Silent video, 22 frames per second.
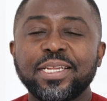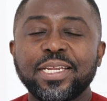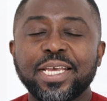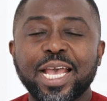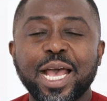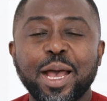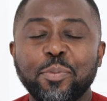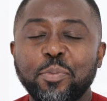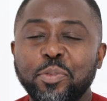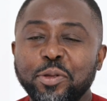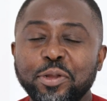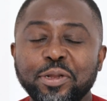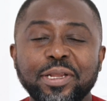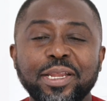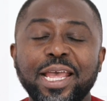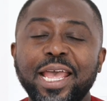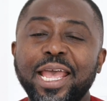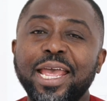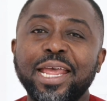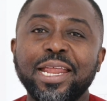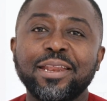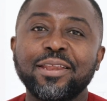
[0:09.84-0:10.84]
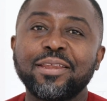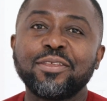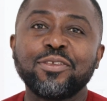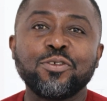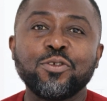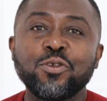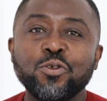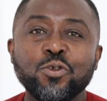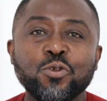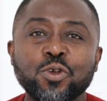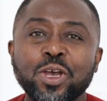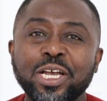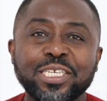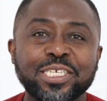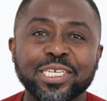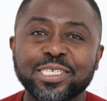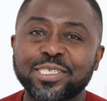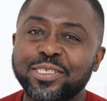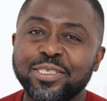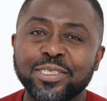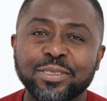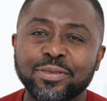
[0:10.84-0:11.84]
they happen, and you are
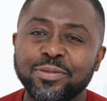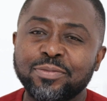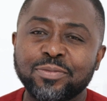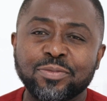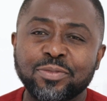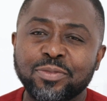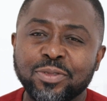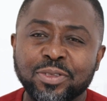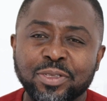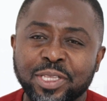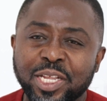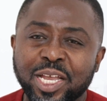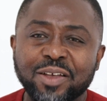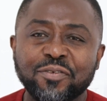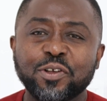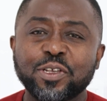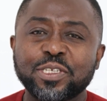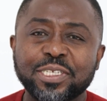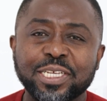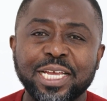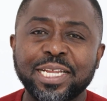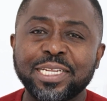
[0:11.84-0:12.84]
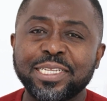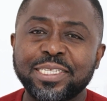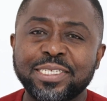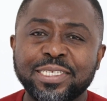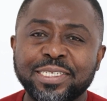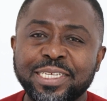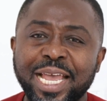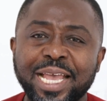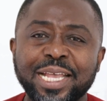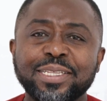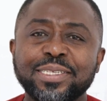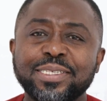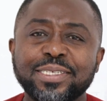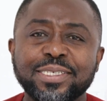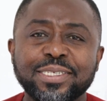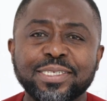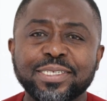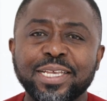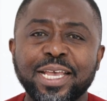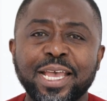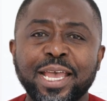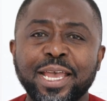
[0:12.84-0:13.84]
just nervous and
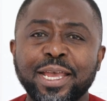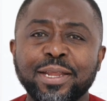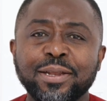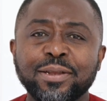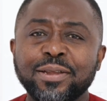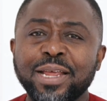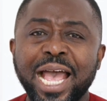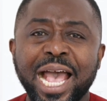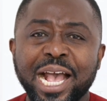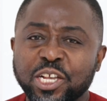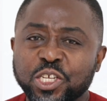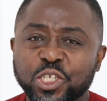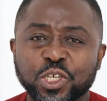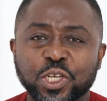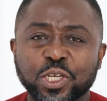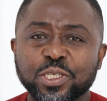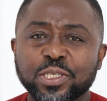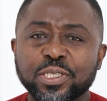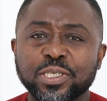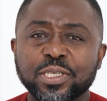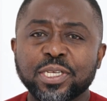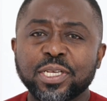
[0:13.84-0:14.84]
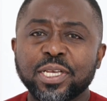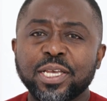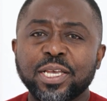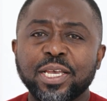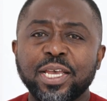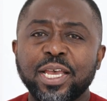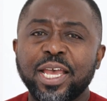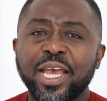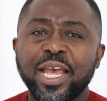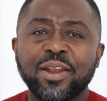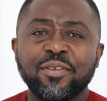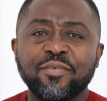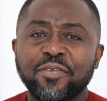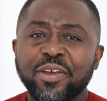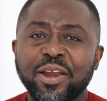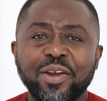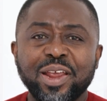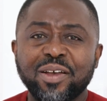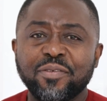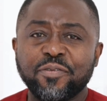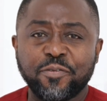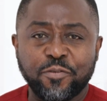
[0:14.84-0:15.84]
tense and anxious and
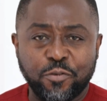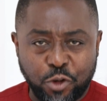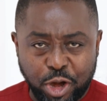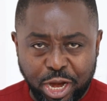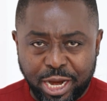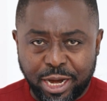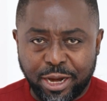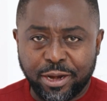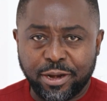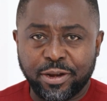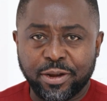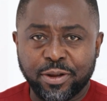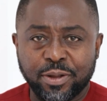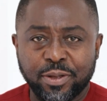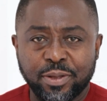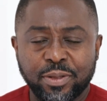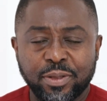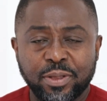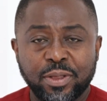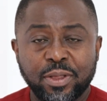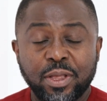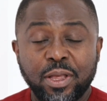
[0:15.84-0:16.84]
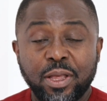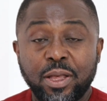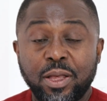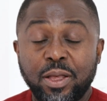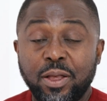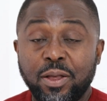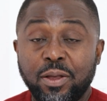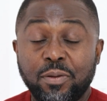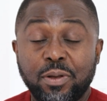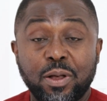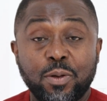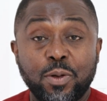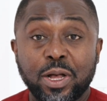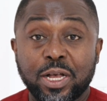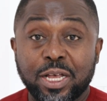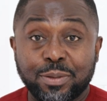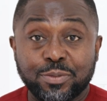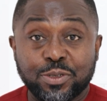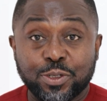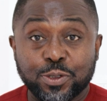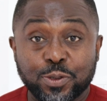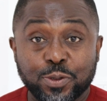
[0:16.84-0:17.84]
very afraid. Well,
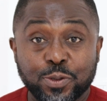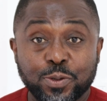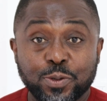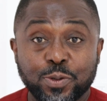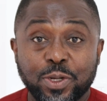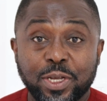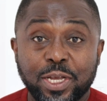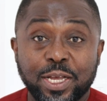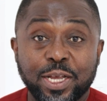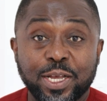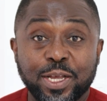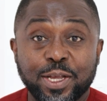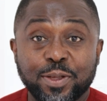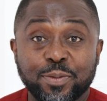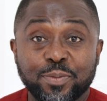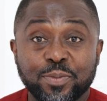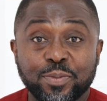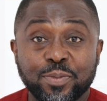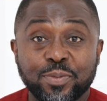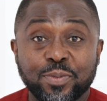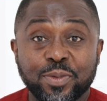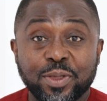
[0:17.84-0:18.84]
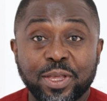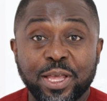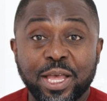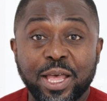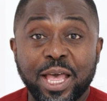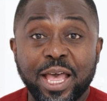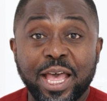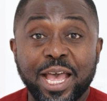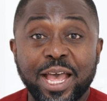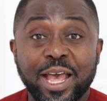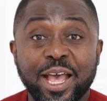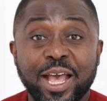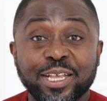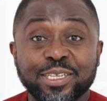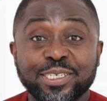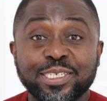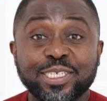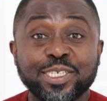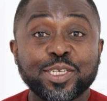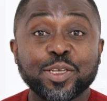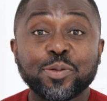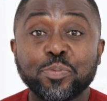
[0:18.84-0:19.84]
welcome to a
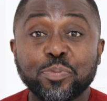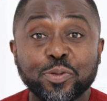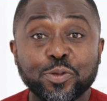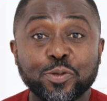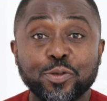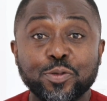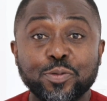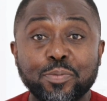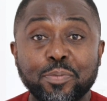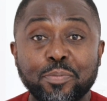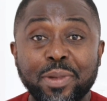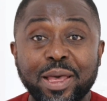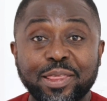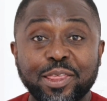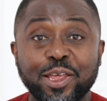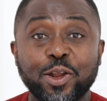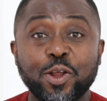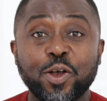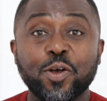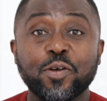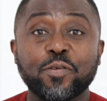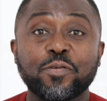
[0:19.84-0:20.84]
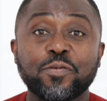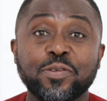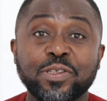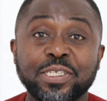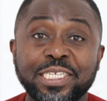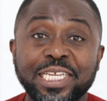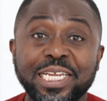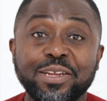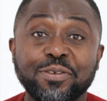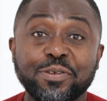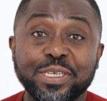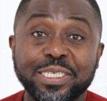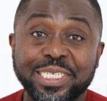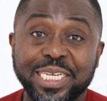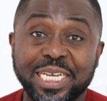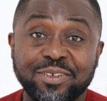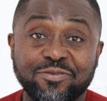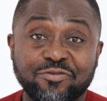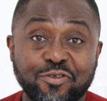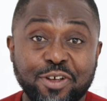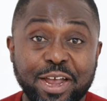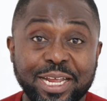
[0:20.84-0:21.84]
simple method of dealing with
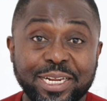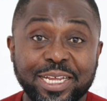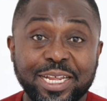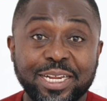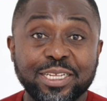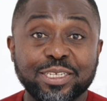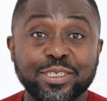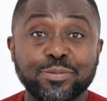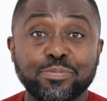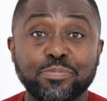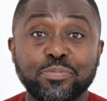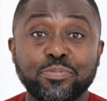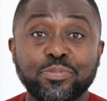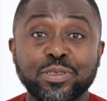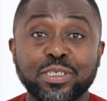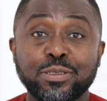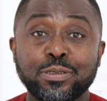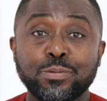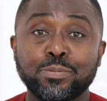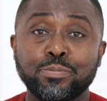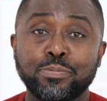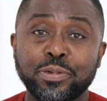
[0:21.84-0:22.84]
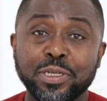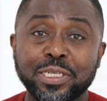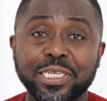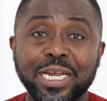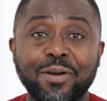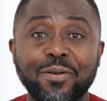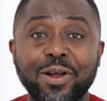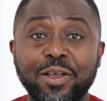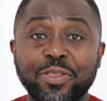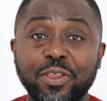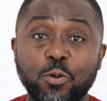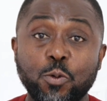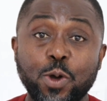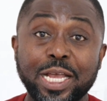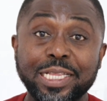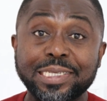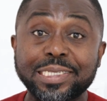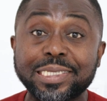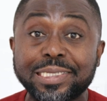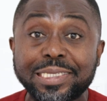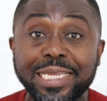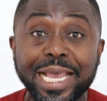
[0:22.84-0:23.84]
stage fright, and it's built around the
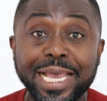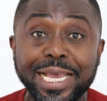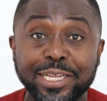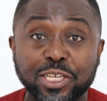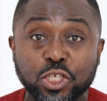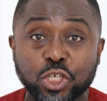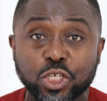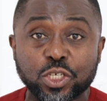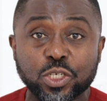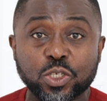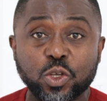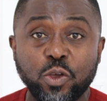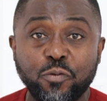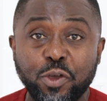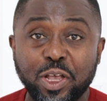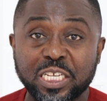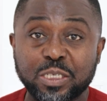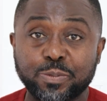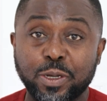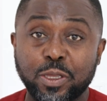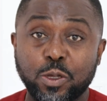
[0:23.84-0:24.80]
word stage. So if you can